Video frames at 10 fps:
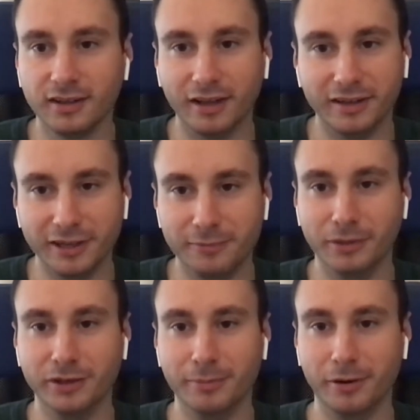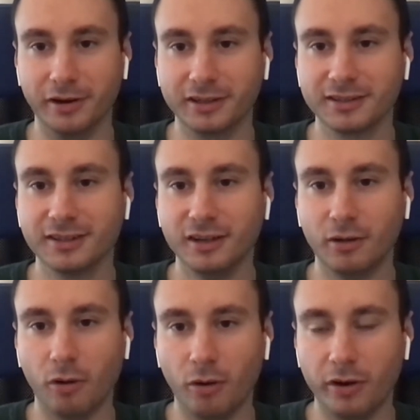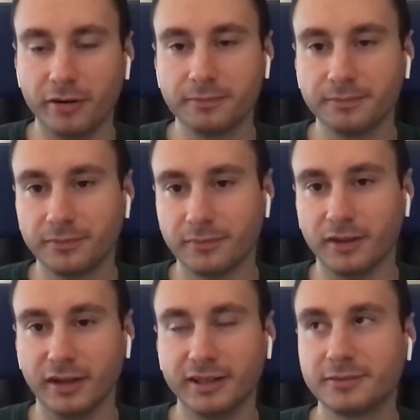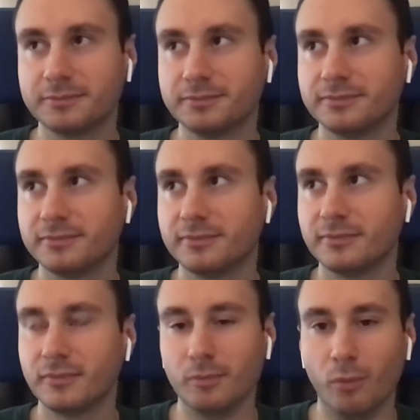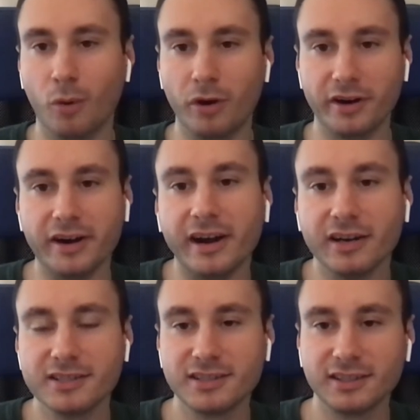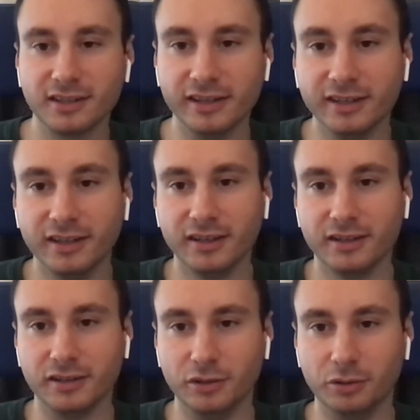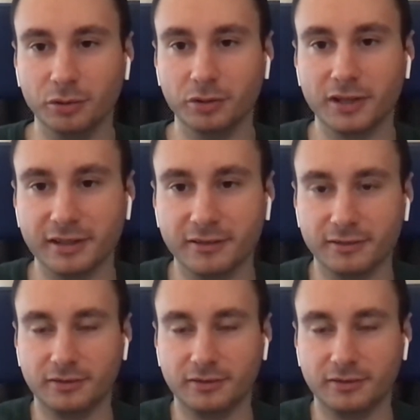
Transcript: and then build a product. Or like more realistically, you can,